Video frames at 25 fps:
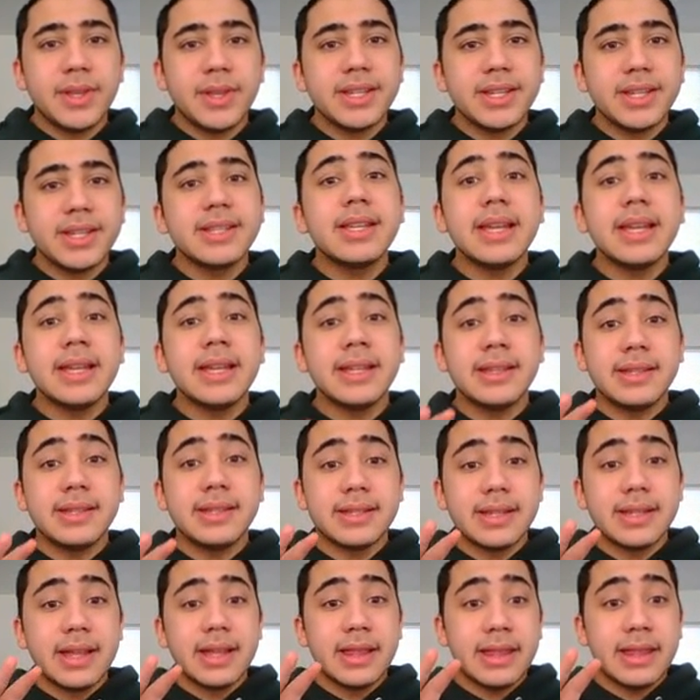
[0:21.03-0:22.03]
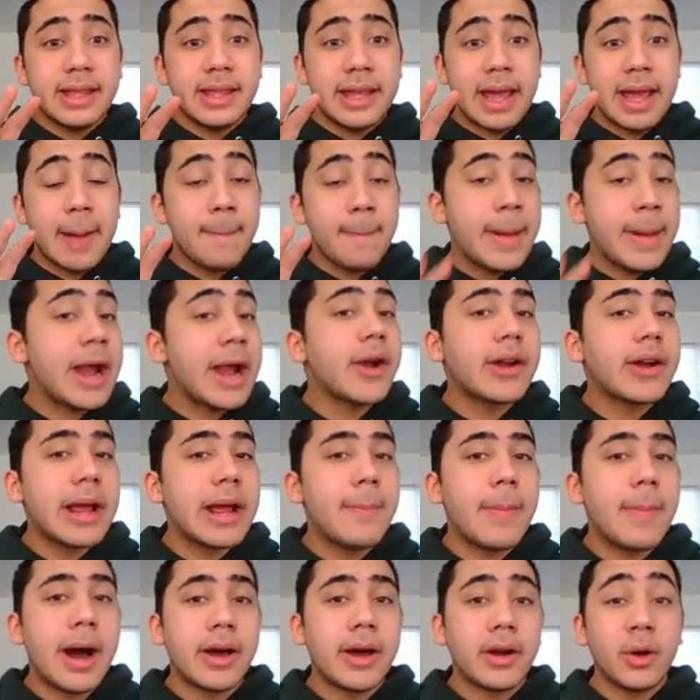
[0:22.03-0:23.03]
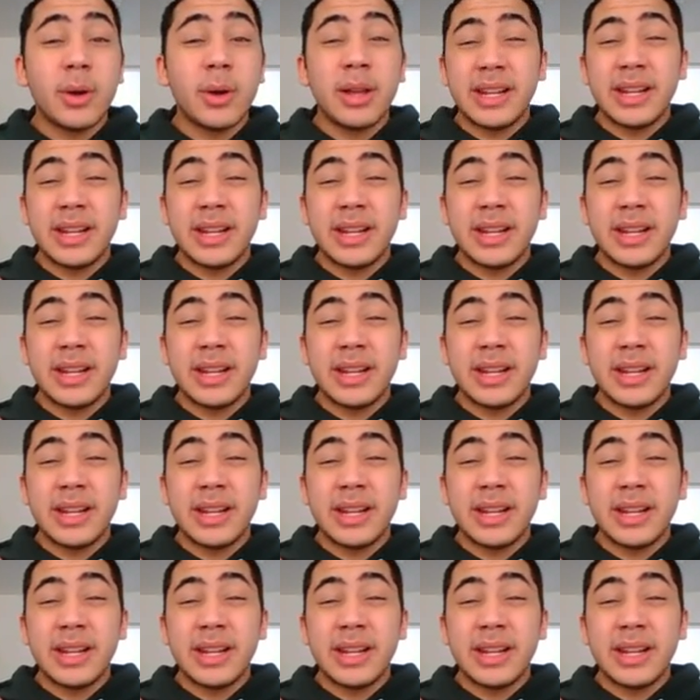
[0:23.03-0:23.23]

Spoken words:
This is the American model,